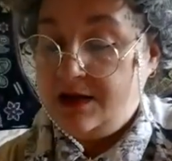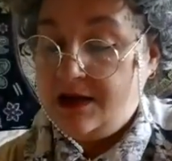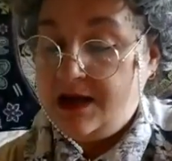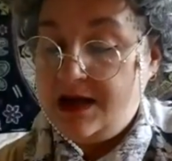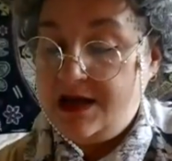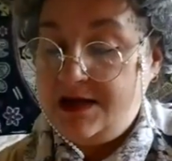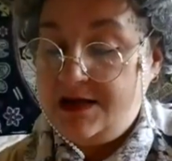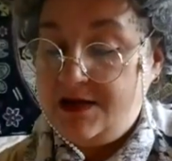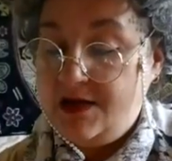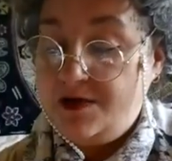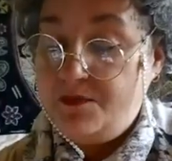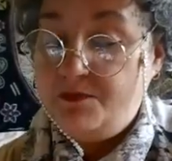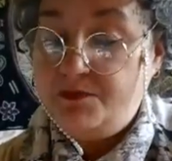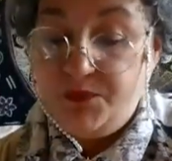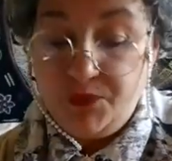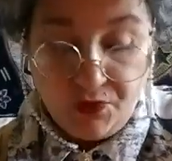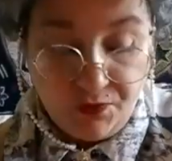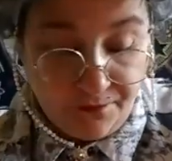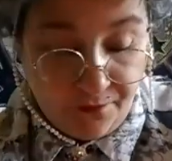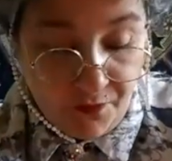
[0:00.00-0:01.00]
And
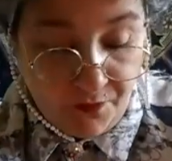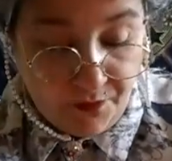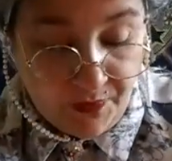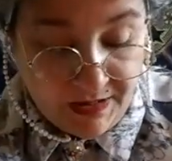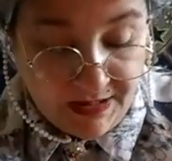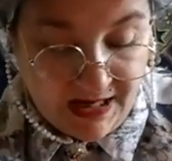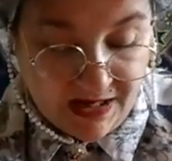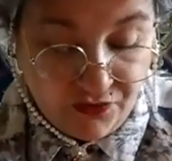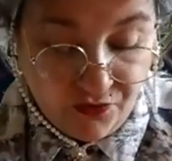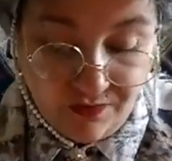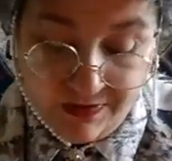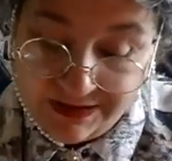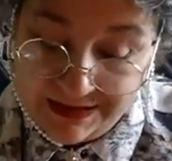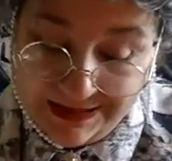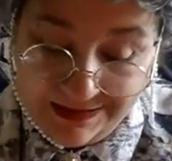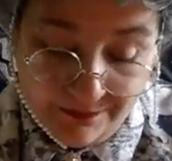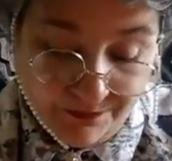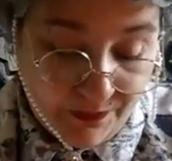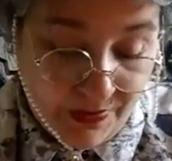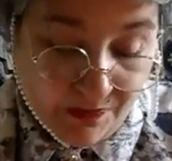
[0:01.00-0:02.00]
beautiful bunny. I don't
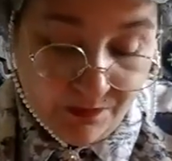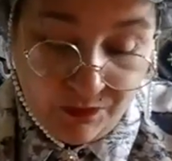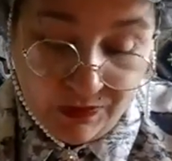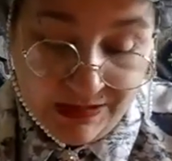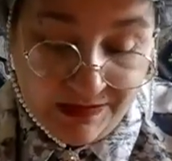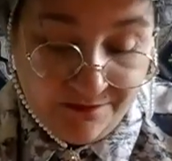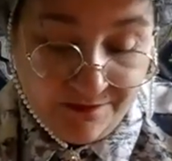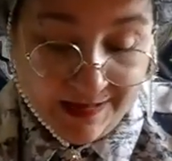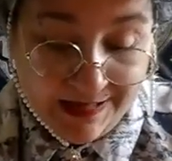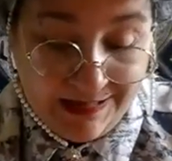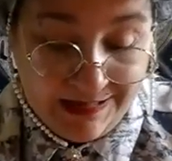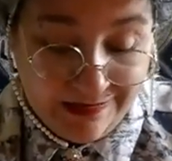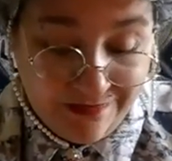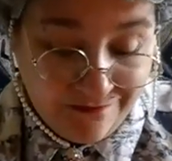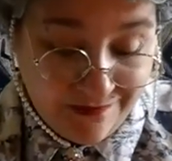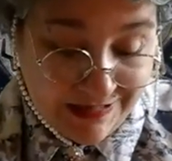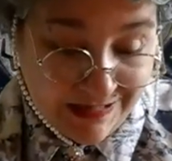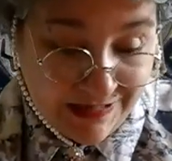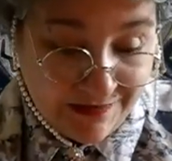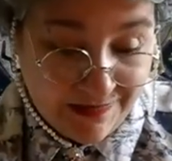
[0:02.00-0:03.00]
think I'll leave any
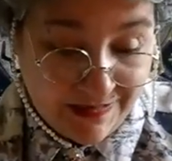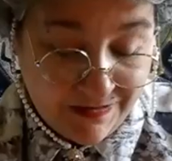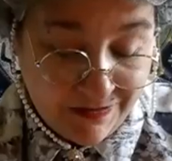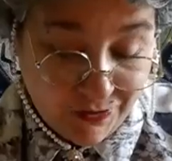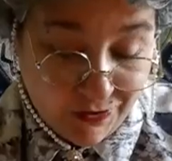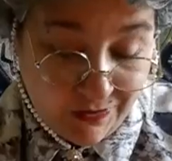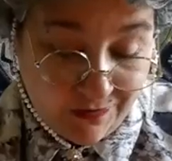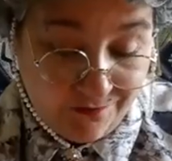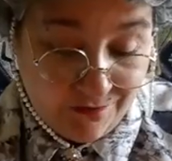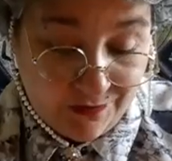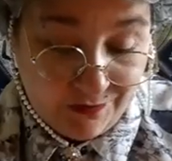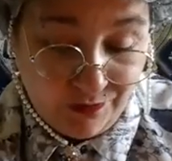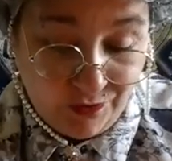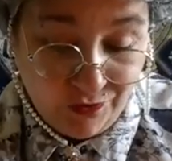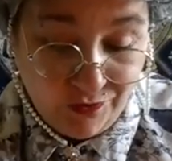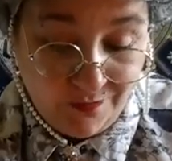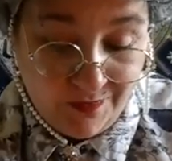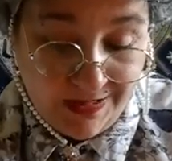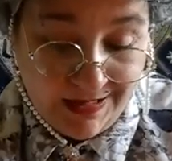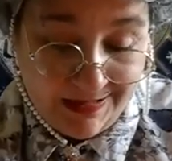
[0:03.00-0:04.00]
of these actually for
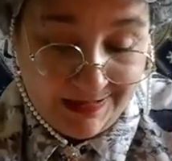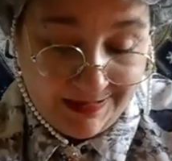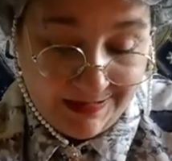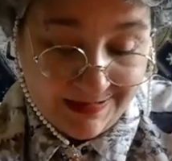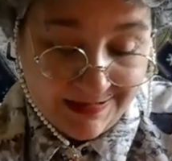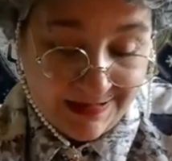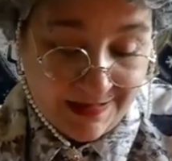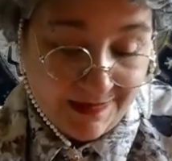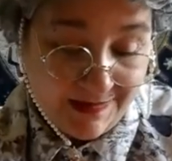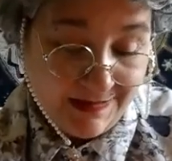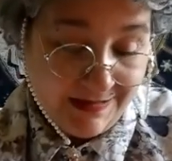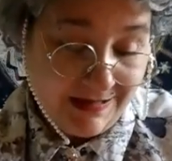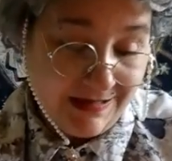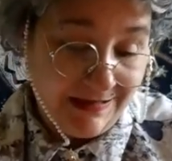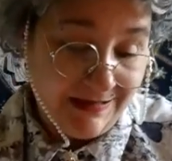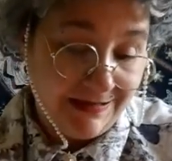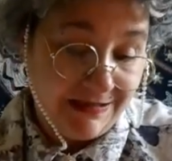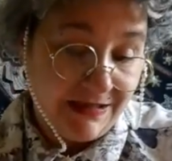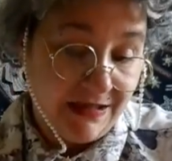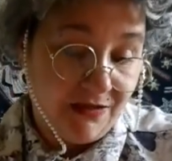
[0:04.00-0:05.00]
Blueberry because I think
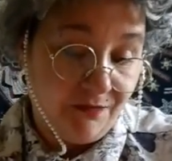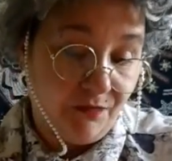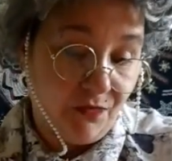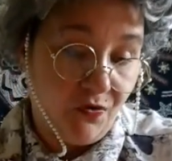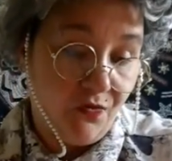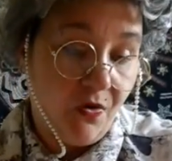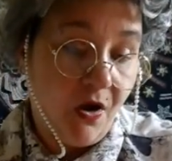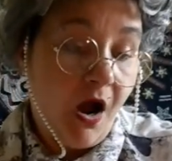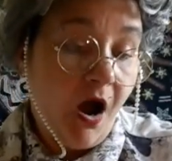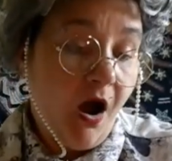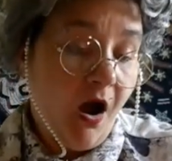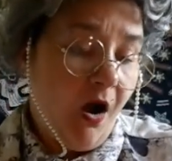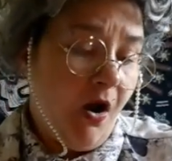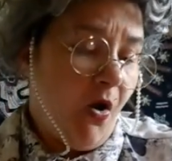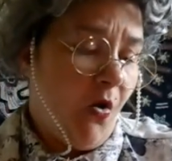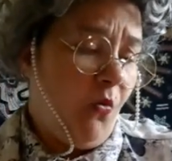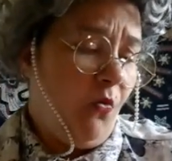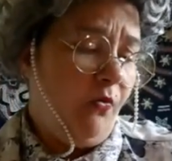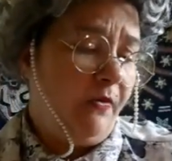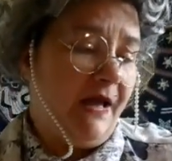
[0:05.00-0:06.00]
I'll take them
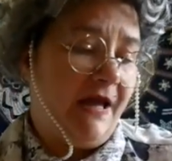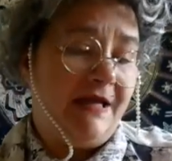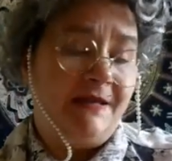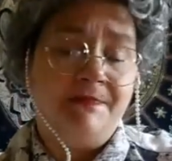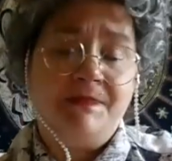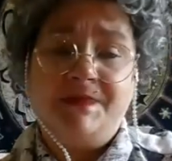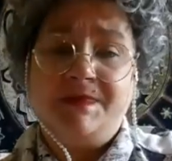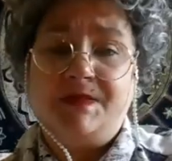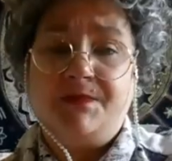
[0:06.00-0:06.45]
all. And